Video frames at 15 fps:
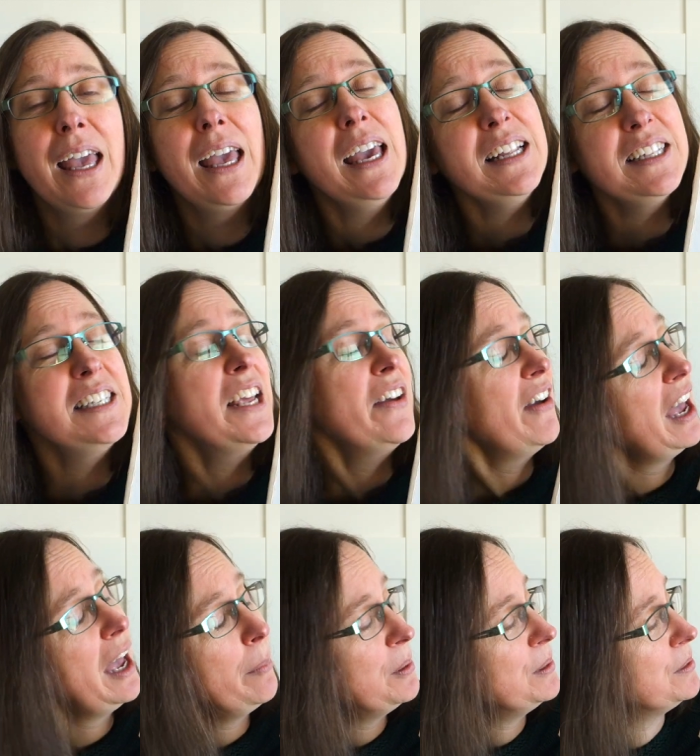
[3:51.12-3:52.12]
It's never
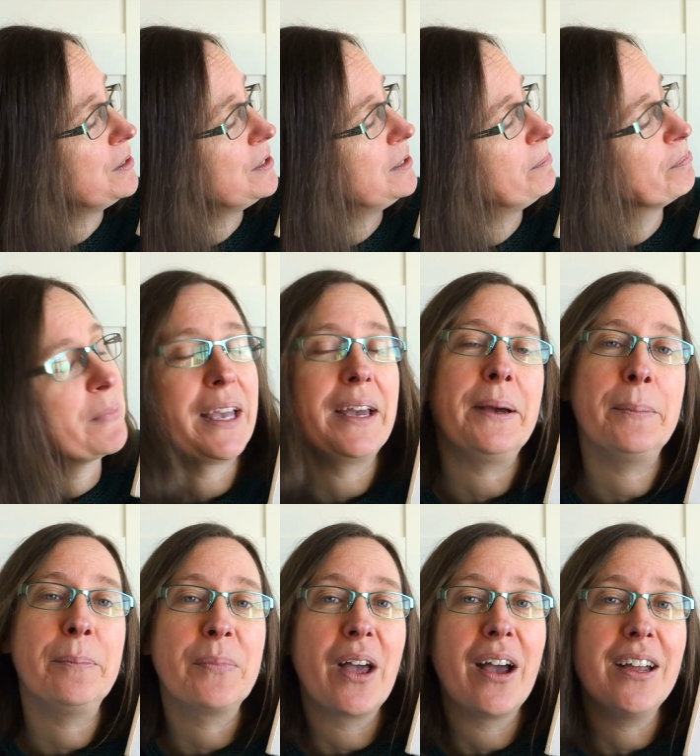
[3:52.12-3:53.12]
happened.
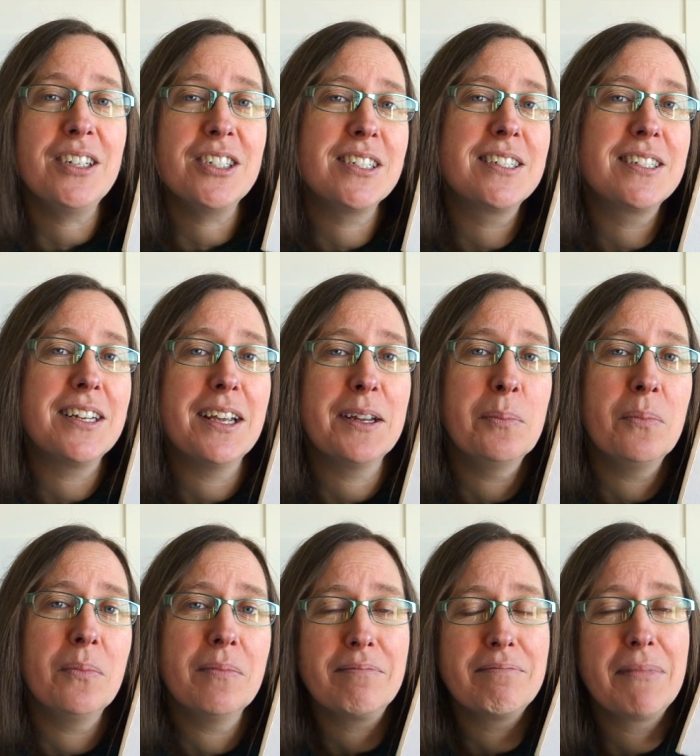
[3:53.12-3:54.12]
I just
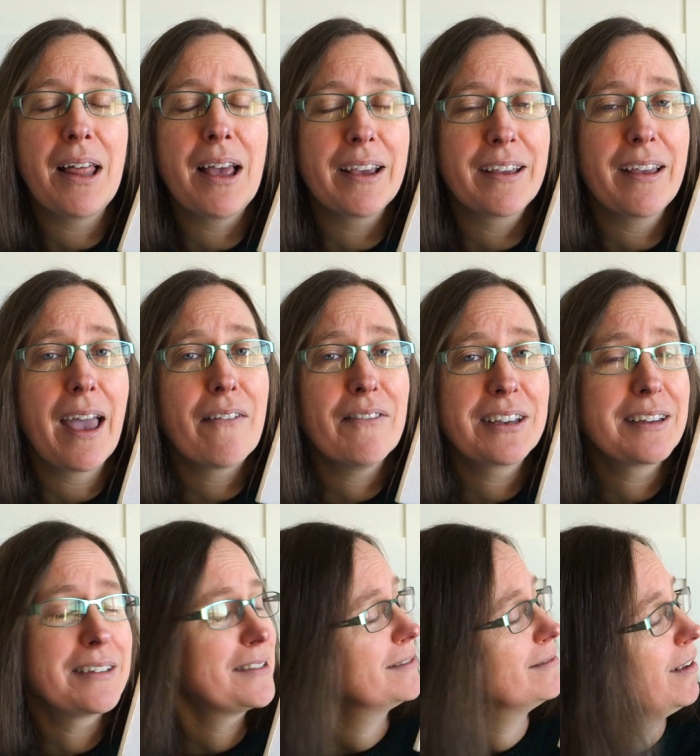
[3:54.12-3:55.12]
like having
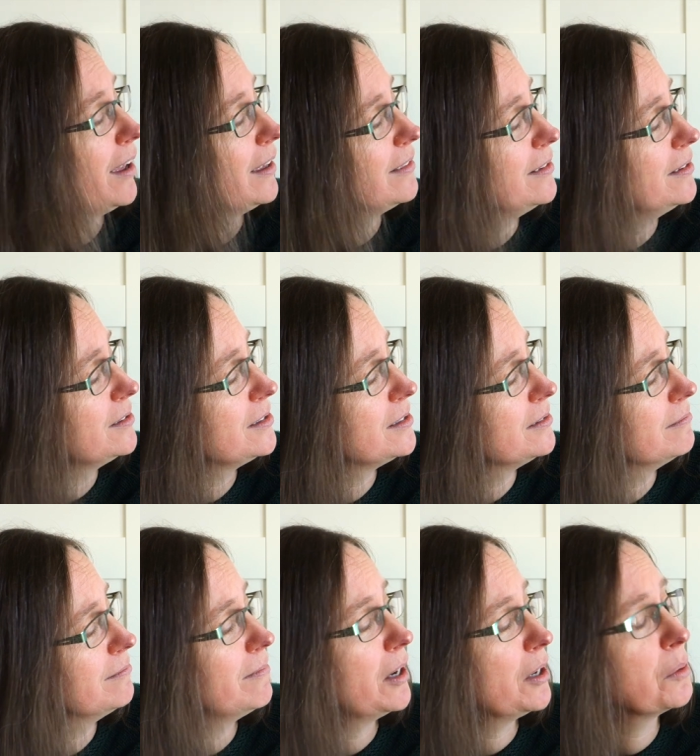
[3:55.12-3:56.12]
it like this.
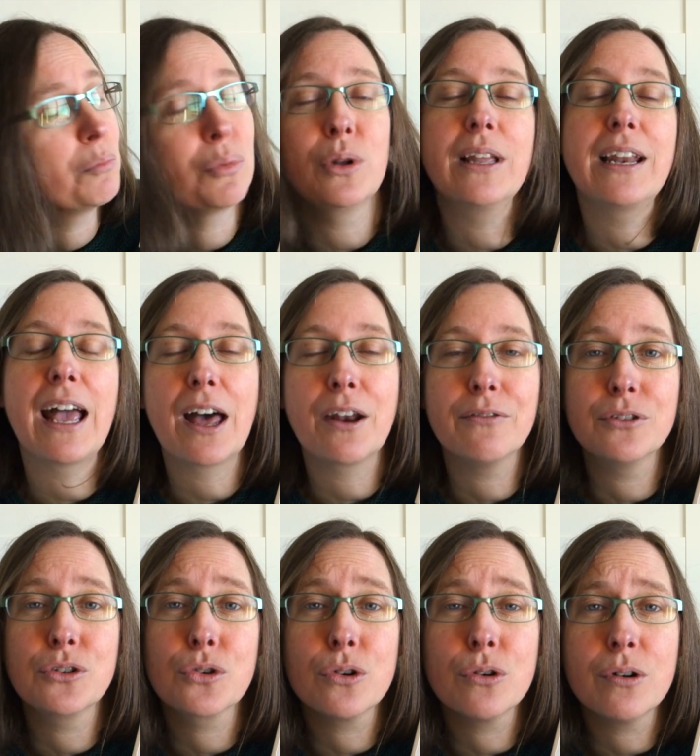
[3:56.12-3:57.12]
I can pull it out of a
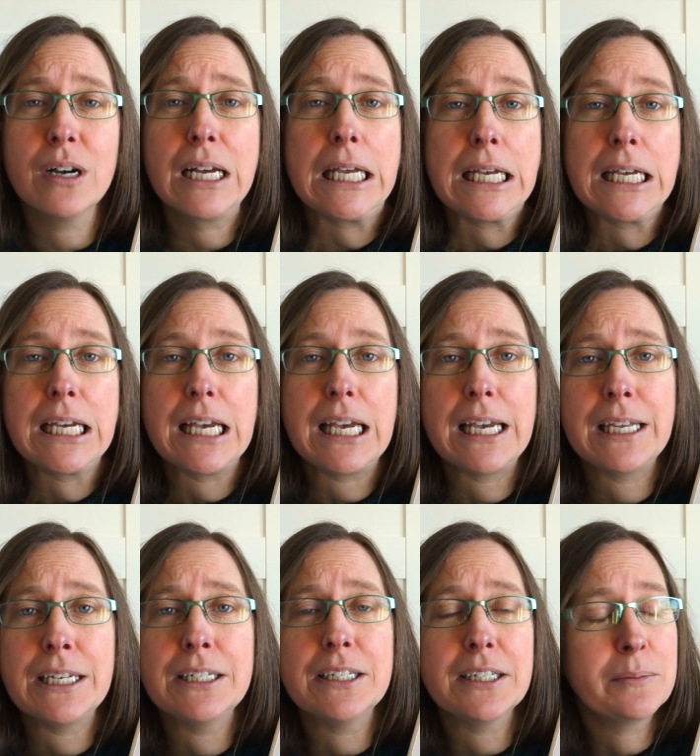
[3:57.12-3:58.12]
drawer
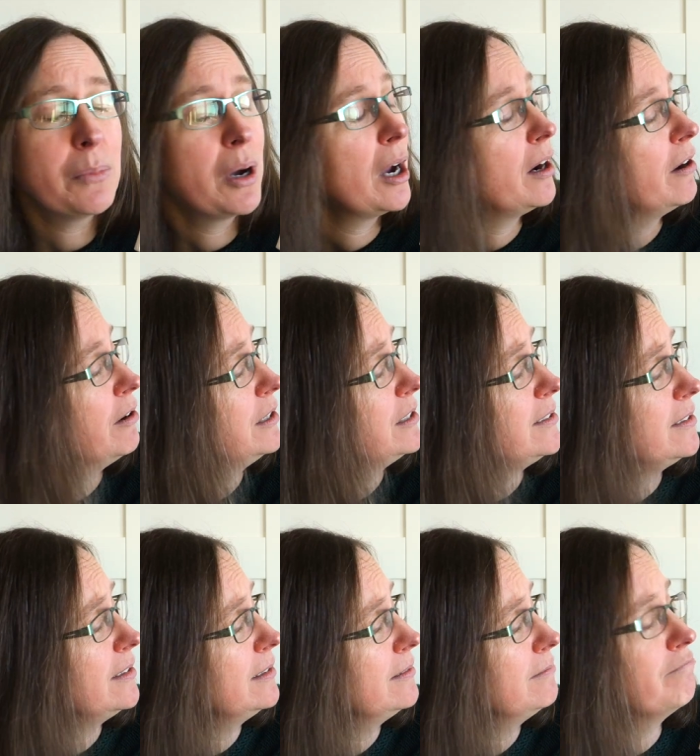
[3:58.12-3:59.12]
and admire it
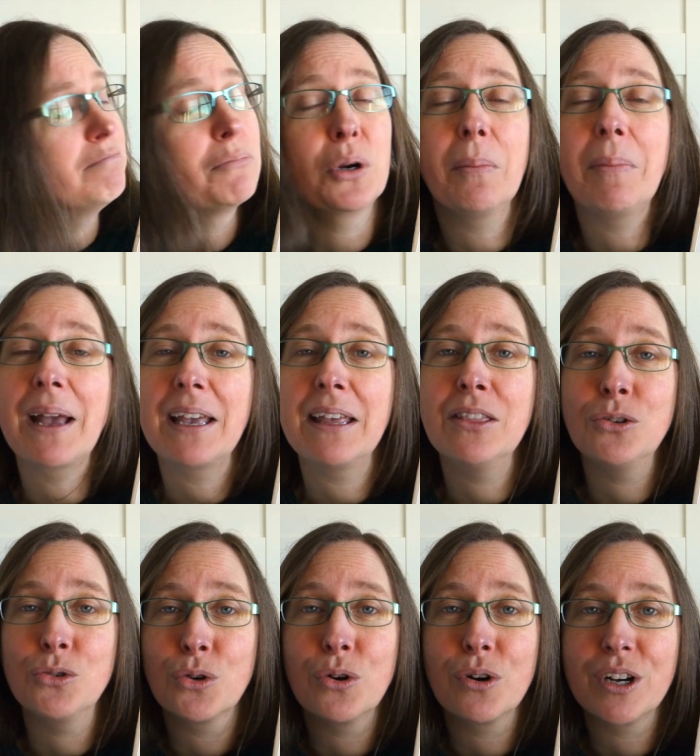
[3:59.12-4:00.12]
and put it back in the
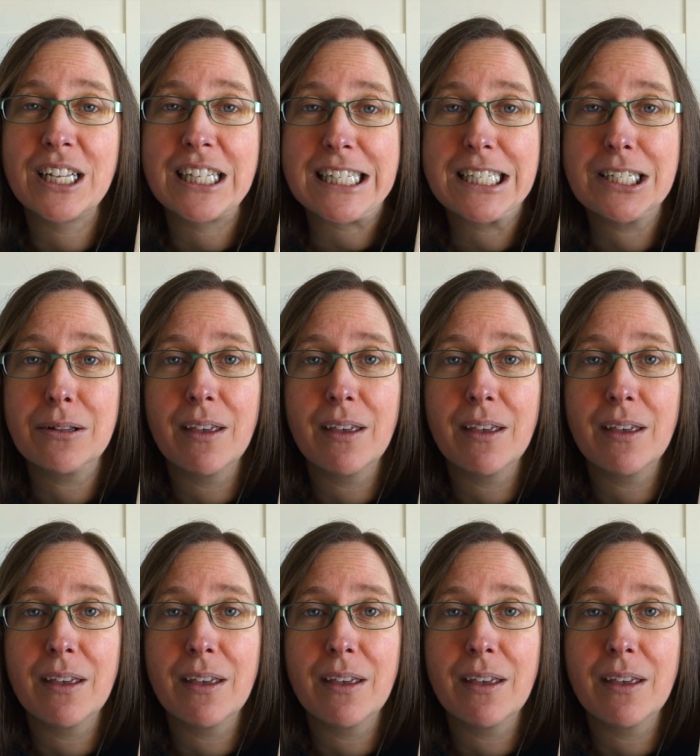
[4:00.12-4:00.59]
drawer, and it's still